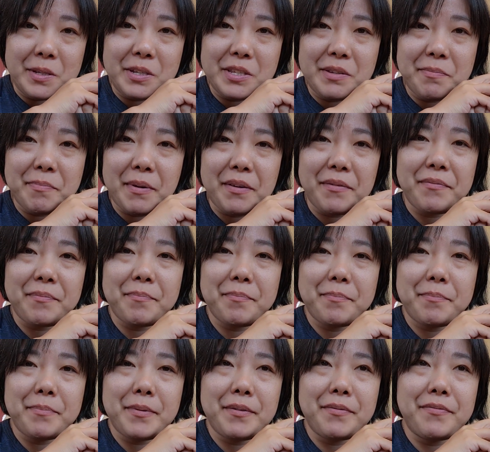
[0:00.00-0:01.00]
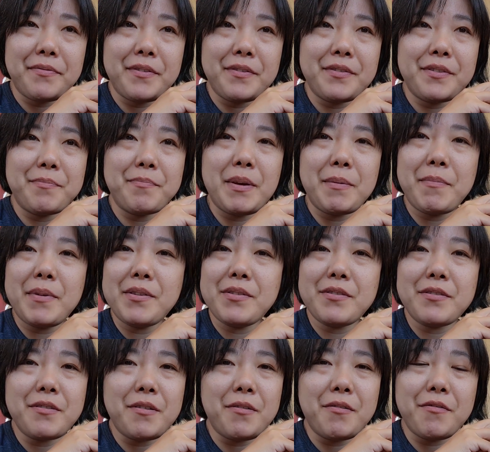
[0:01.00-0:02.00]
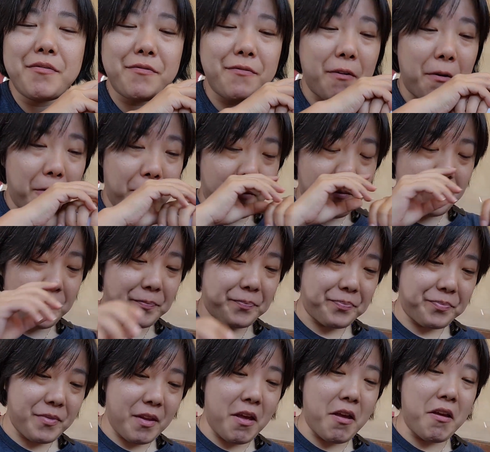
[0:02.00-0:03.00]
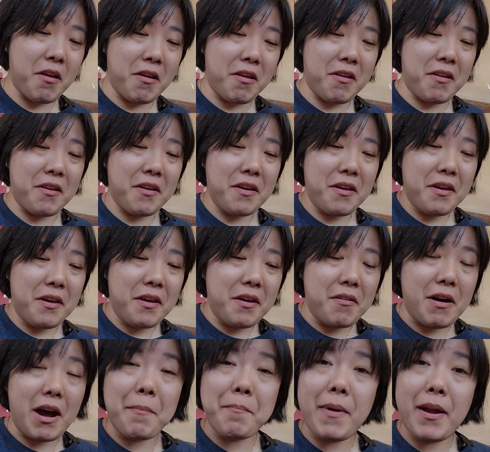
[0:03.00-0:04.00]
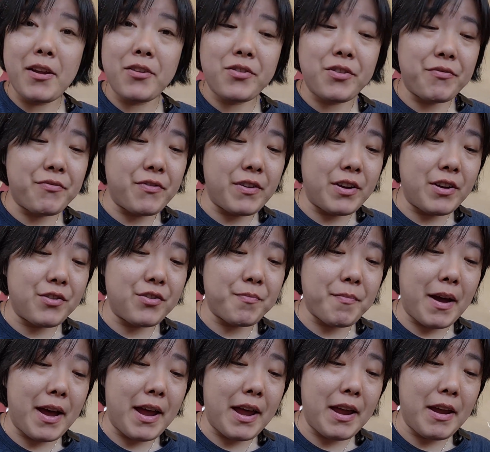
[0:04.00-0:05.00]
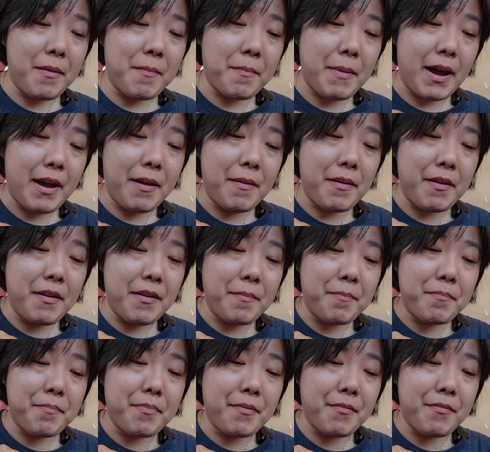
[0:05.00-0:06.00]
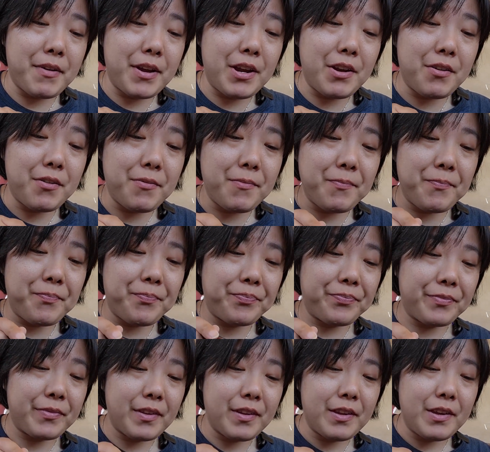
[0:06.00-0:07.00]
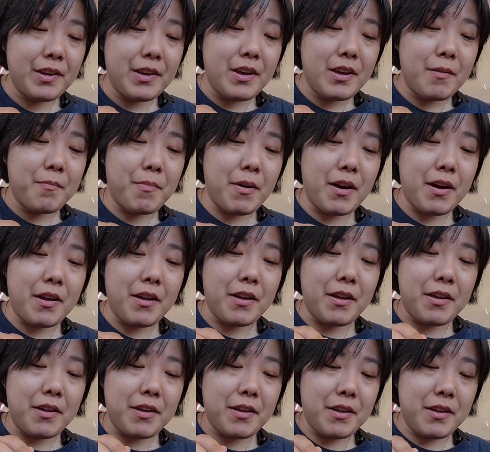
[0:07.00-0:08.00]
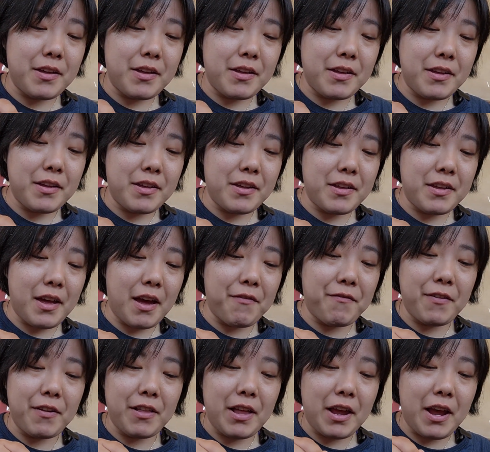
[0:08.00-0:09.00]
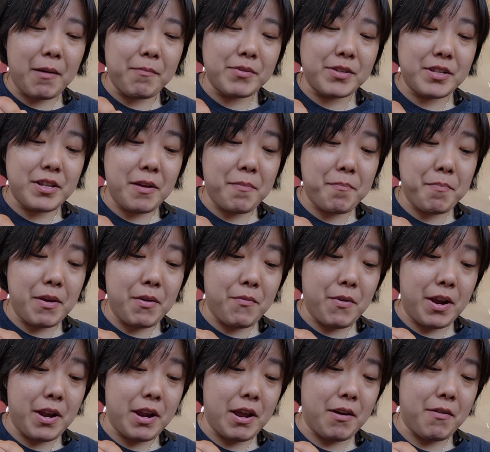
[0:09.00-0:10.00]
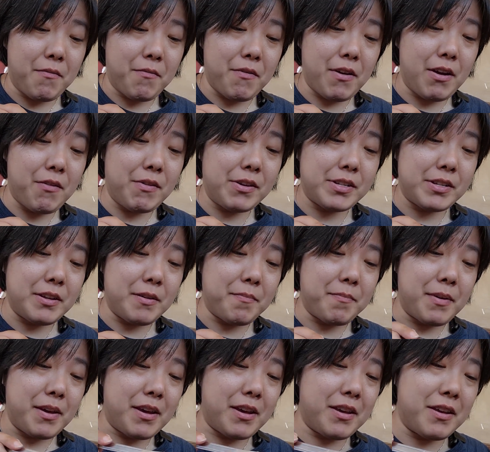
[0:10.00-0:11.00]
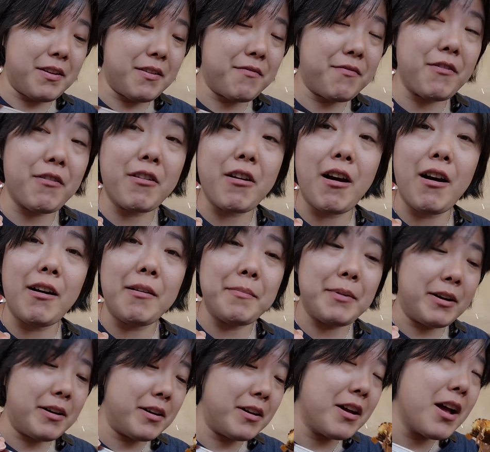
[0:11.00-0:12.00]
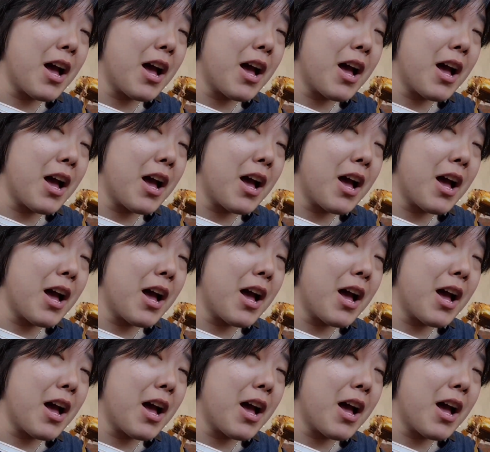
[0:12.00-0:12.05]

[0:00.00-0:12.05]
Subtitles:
This big breakfast made me so full. I managed to finish my burrito, but I feel like I'm sleepy right now, very sleepy. Food coma.